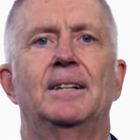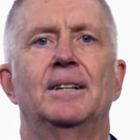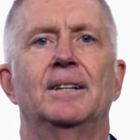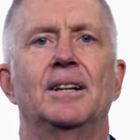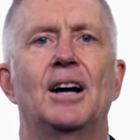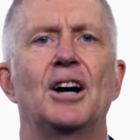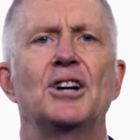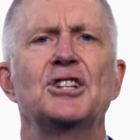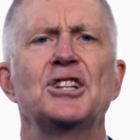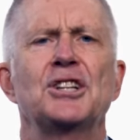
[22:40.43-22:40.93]

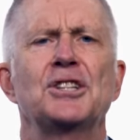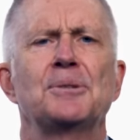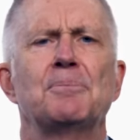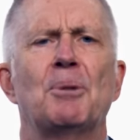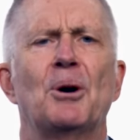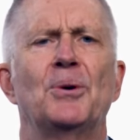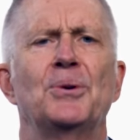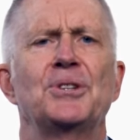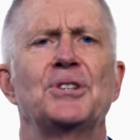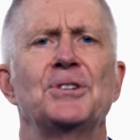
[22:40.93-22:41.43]
Large
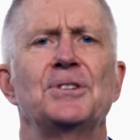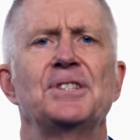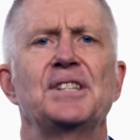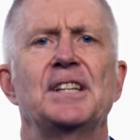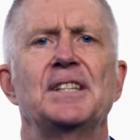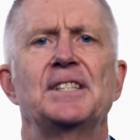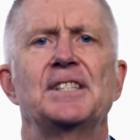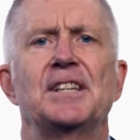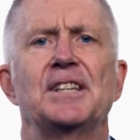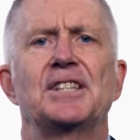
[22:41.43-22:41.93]
exposures
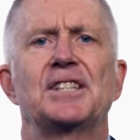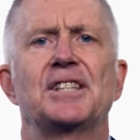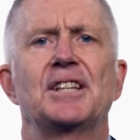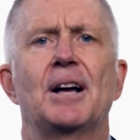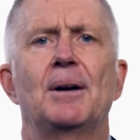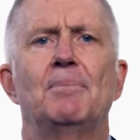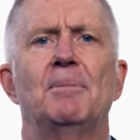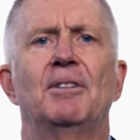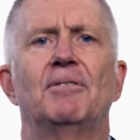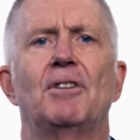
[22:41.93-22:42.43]
is the
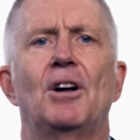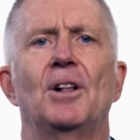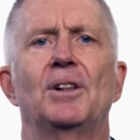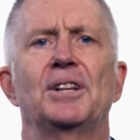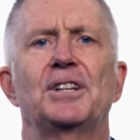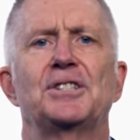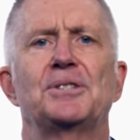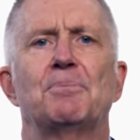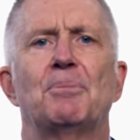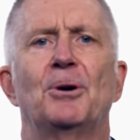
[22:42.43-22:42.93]
sum of all
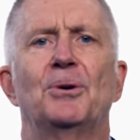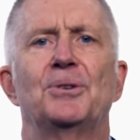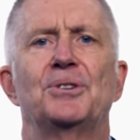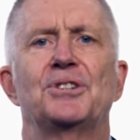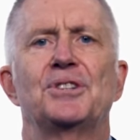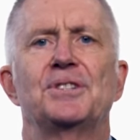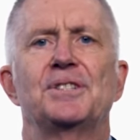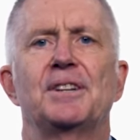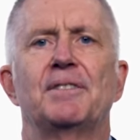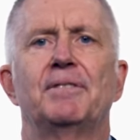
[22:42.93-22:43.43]

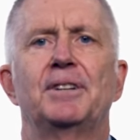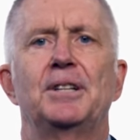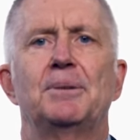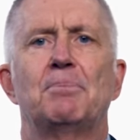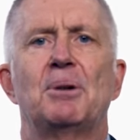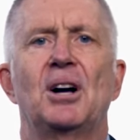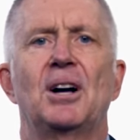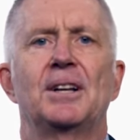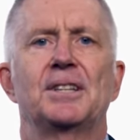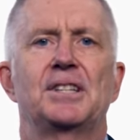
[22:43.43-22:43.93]
exposures of a
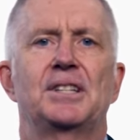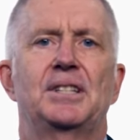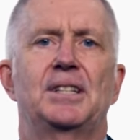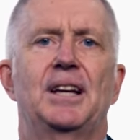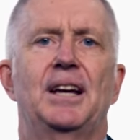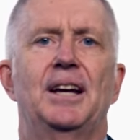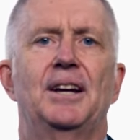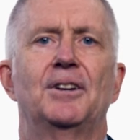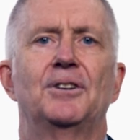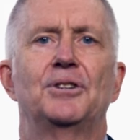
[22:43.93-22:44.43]
deposit
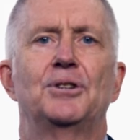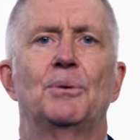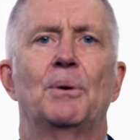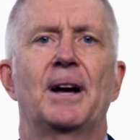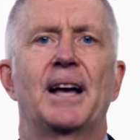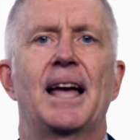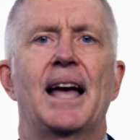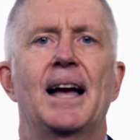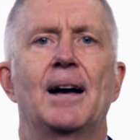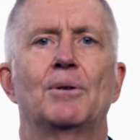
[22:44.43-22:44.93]
taker to a
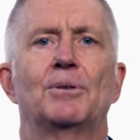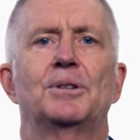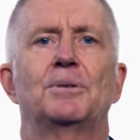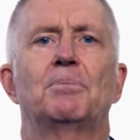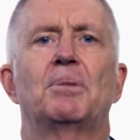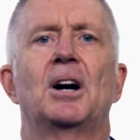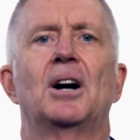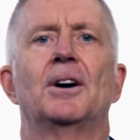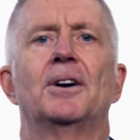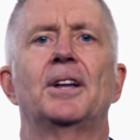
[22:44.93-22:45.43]

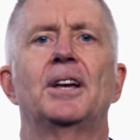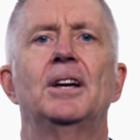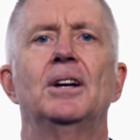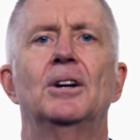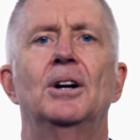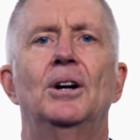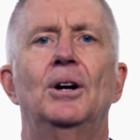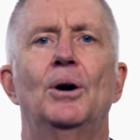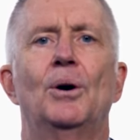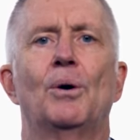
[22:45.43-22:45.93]
counterparty
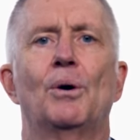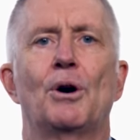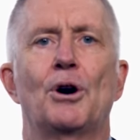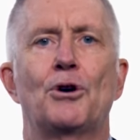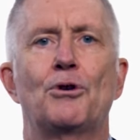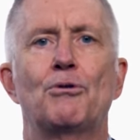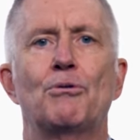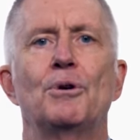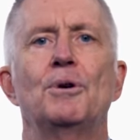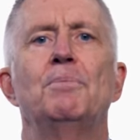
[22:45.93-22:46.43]
or
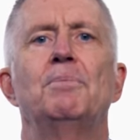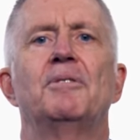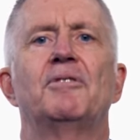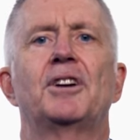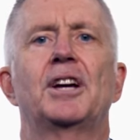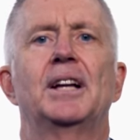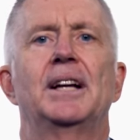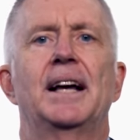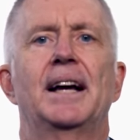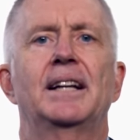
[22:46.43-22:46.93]
a group
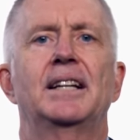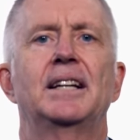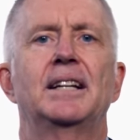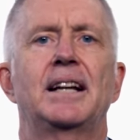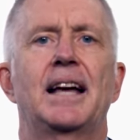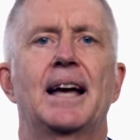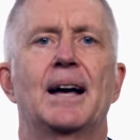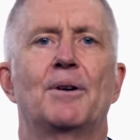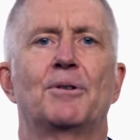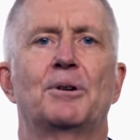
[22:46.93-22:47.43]
of
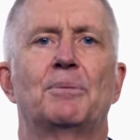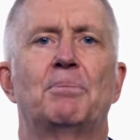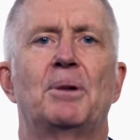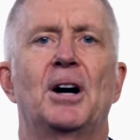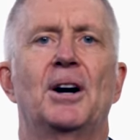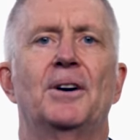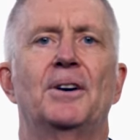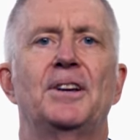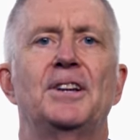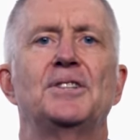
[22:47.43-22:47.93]
connected
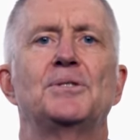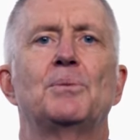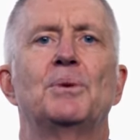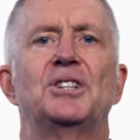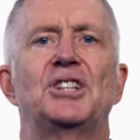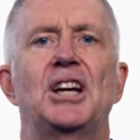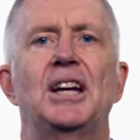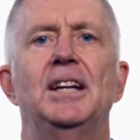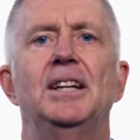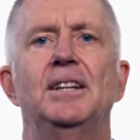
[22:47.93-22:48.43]
counterparties
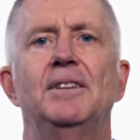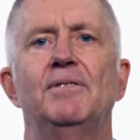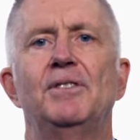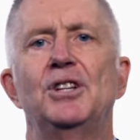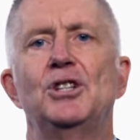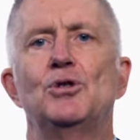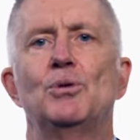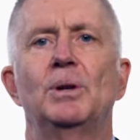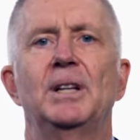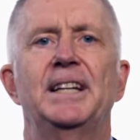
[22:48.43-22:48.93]
which
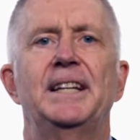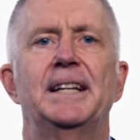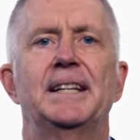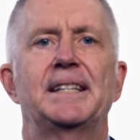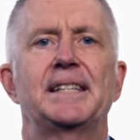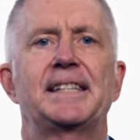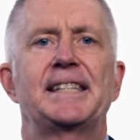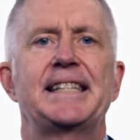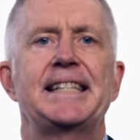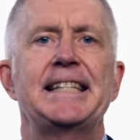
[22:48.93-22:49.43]
individually
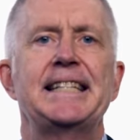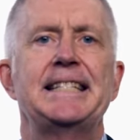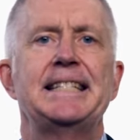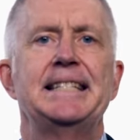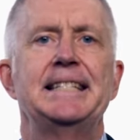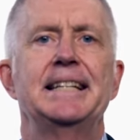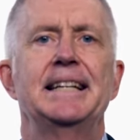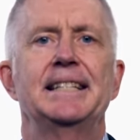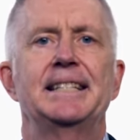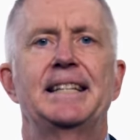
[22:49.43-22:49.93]

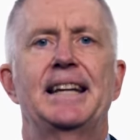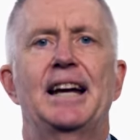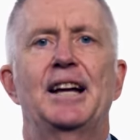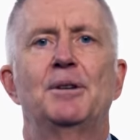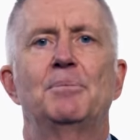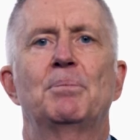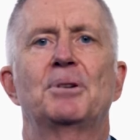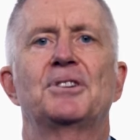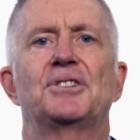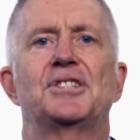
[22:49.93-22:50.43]
exceed
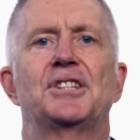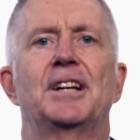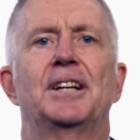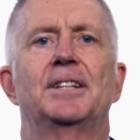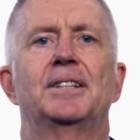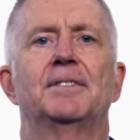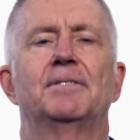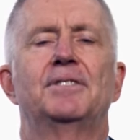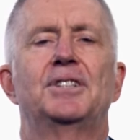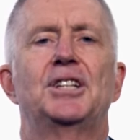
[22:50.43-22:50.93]

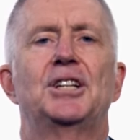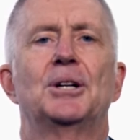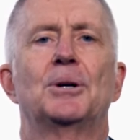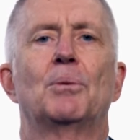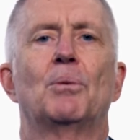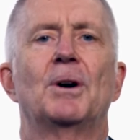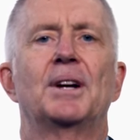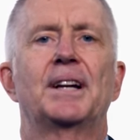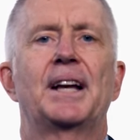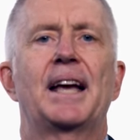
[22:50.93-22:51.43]
10% of Tier
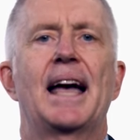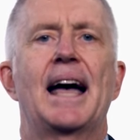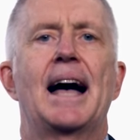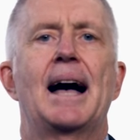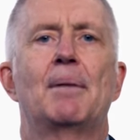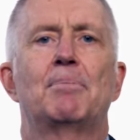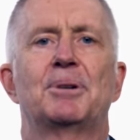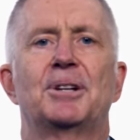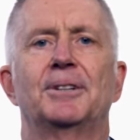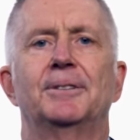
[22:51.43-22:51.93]
1
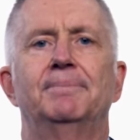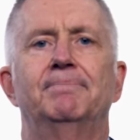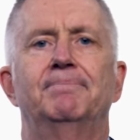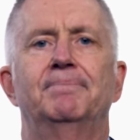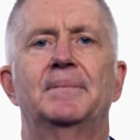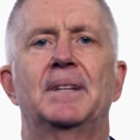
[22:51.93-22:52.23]
capital.